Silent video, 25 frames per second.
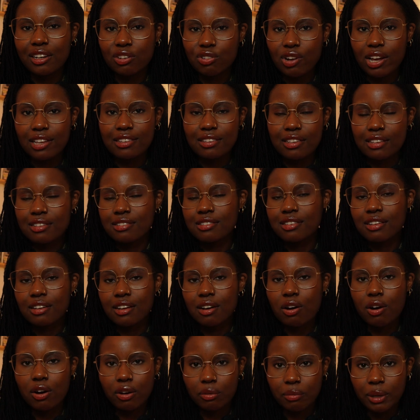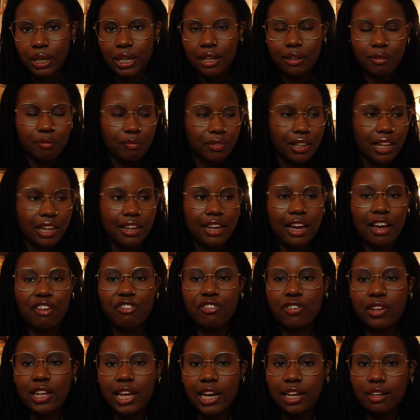dresses on me. I
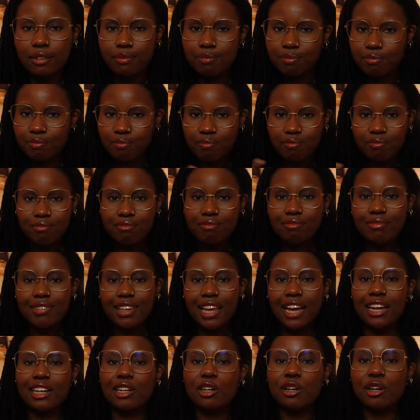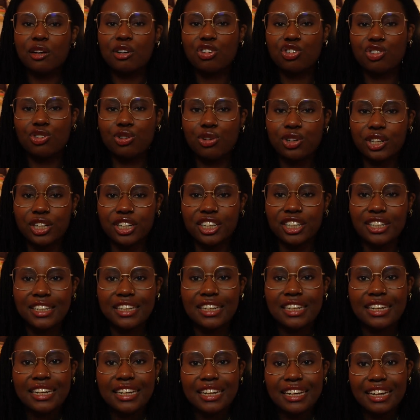feel like I look shorter
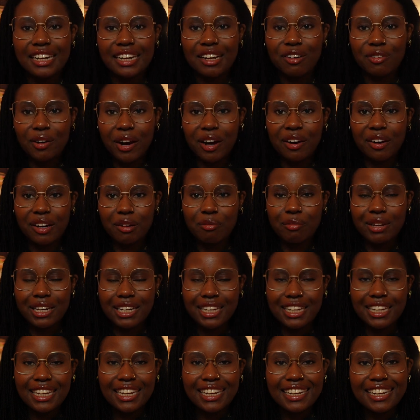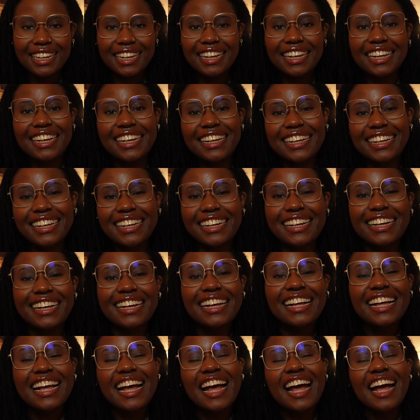wearing midi.
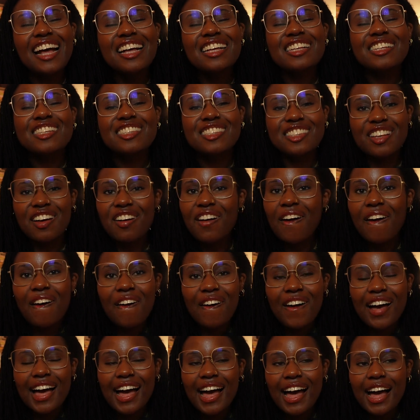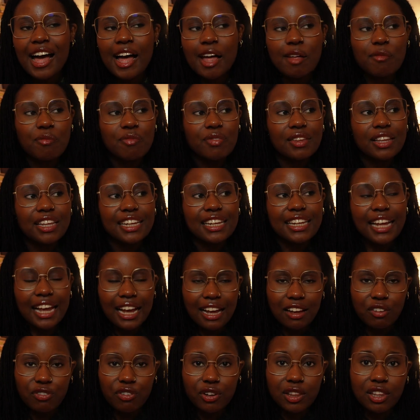So
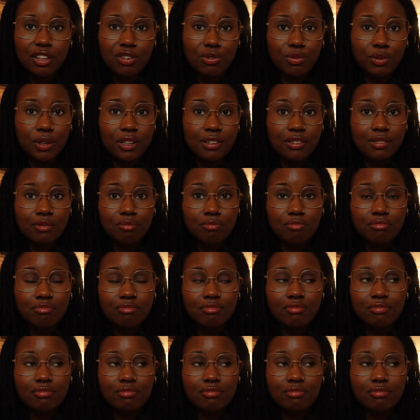yeah, for this reason,